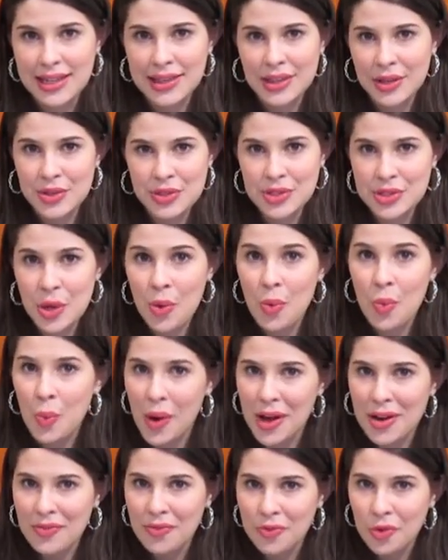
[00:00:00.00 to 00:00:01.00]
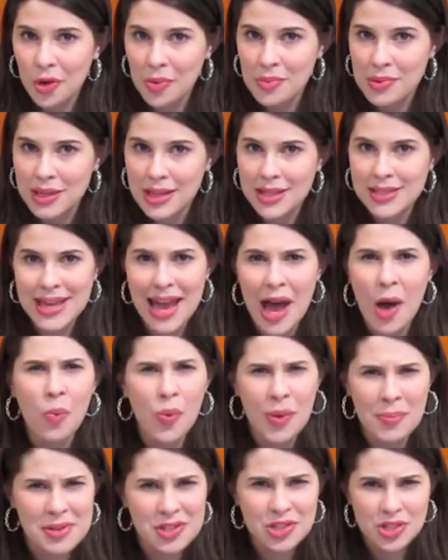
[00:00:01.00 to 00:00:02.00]
that there is no one formula to how
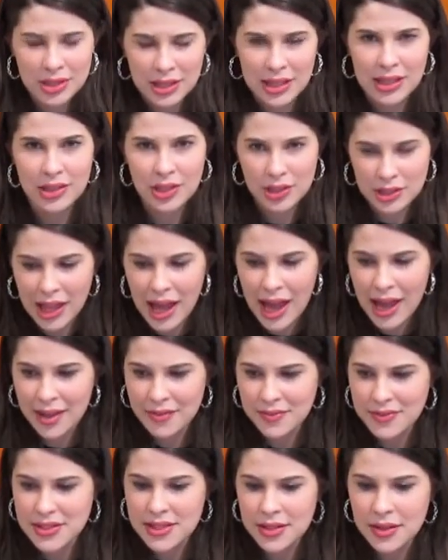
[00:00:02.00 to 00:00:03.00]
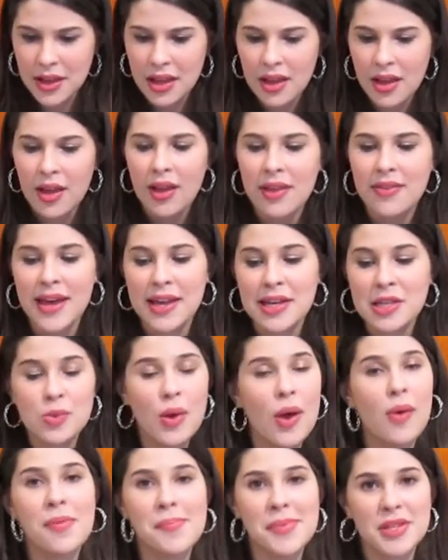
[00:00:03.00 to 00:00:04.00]
women should lead their lives. That is
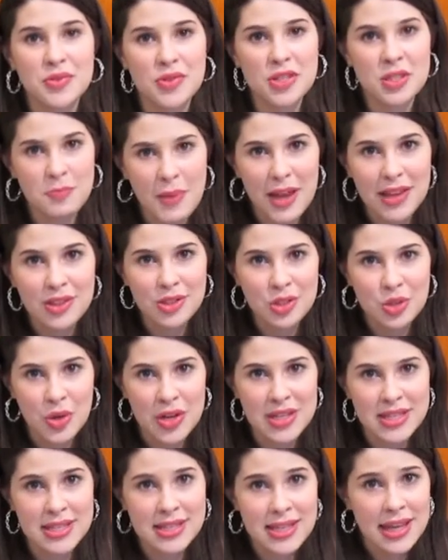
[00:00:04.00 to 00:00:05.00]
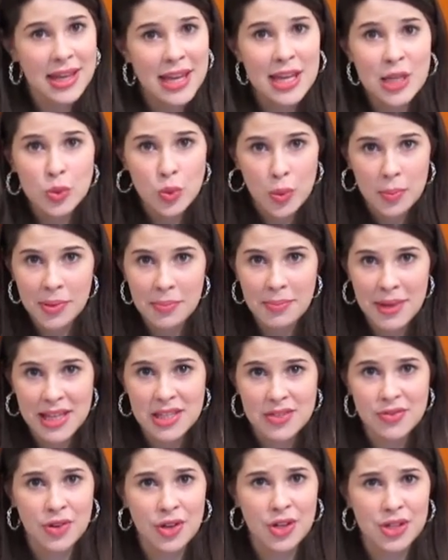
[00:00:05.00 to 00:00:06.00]
why we must respect the choices that each woman
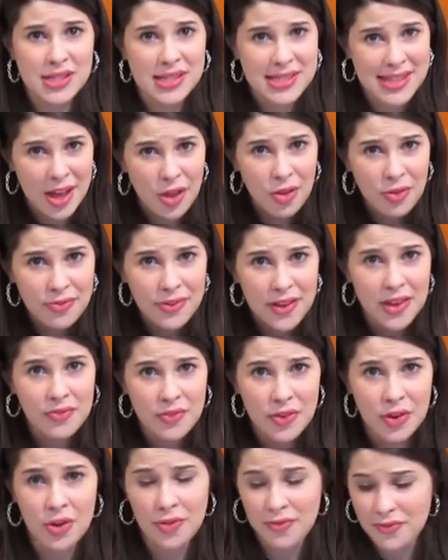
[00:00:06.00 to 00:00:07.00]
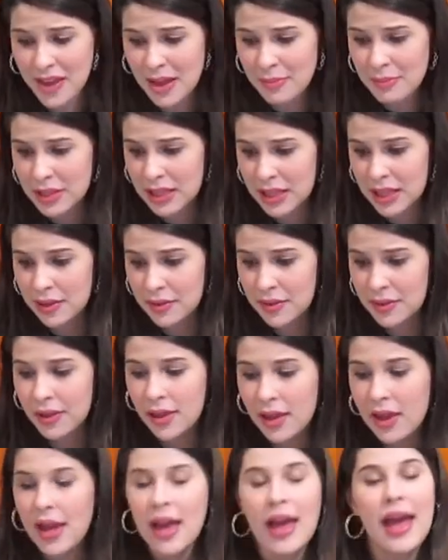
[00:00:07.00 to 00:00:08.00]
makes for herself and for her family.
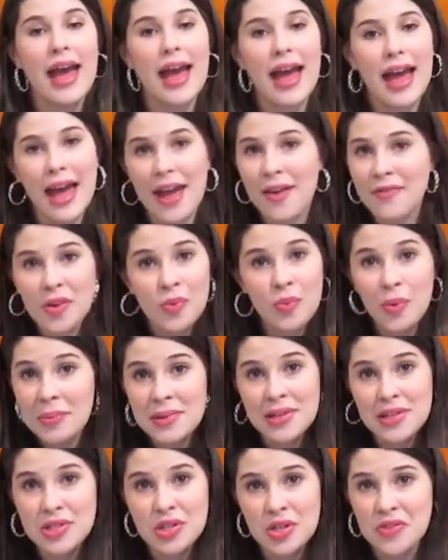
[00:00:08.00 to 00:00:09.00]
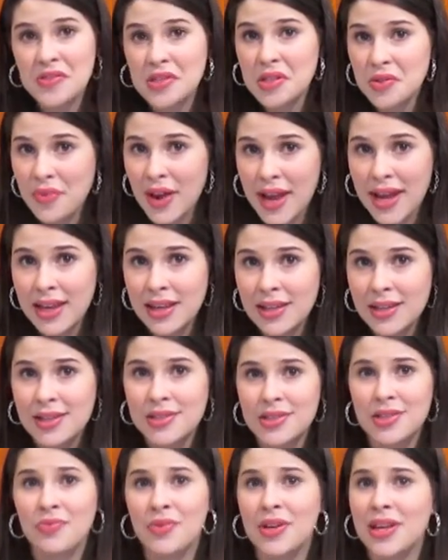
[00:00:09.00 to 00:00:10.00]
Every woman deserves the
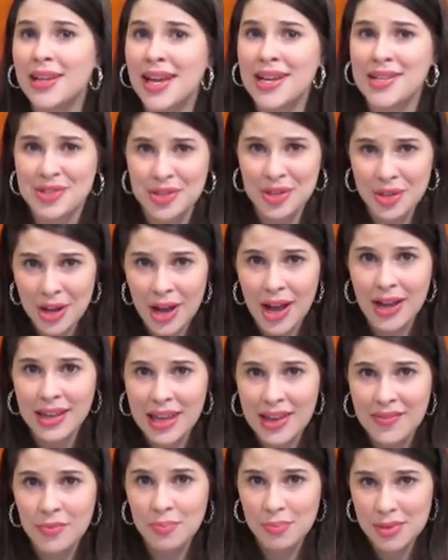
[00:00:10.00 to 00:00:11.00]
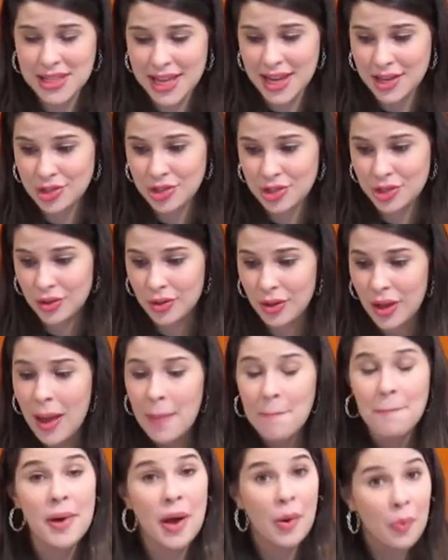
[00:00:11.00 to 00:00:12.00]
right to realize their God-given potential,
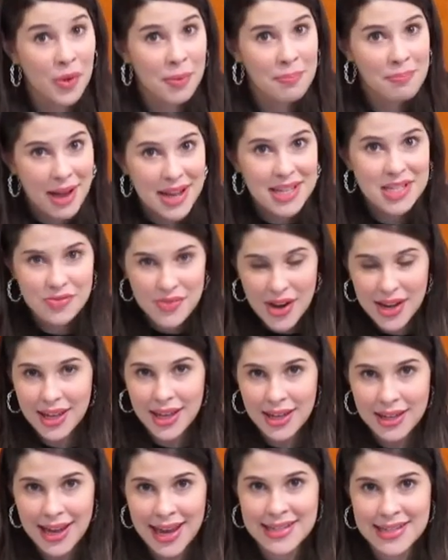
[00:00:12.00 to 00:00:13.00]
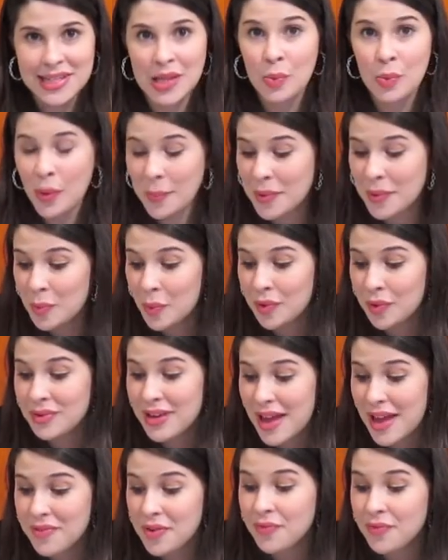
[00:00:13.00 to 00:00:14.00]
but we must recognize that women will
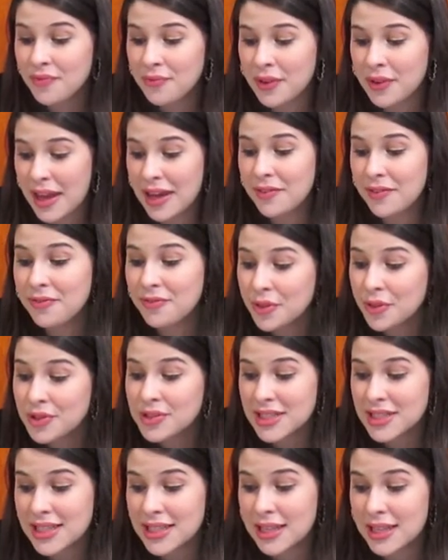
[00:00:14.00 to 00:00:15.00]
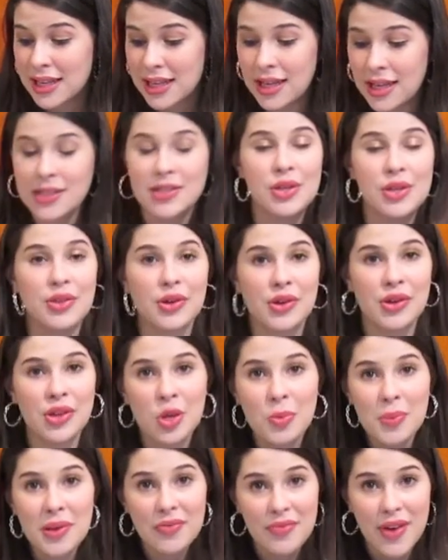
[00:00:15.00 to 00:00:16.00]
never gain full dignity until their
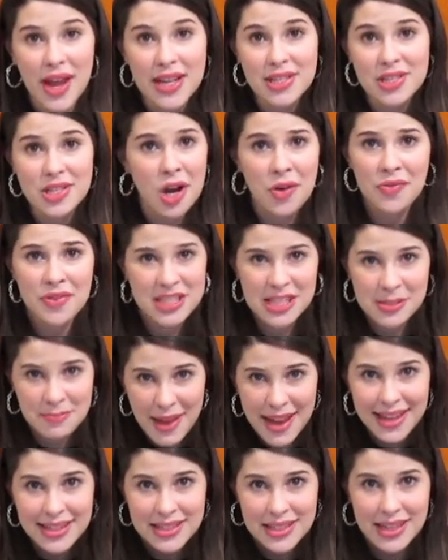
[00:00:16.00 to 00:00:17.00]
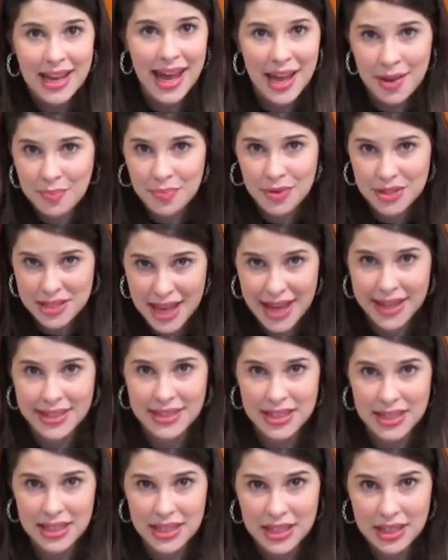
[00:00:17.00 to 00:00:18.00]
human rights are respected and
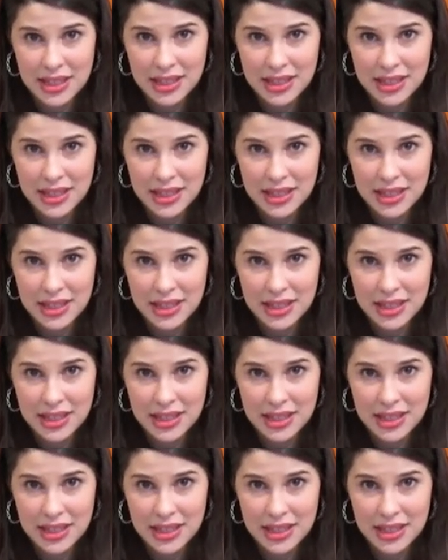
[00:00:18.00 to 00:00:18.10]
protected.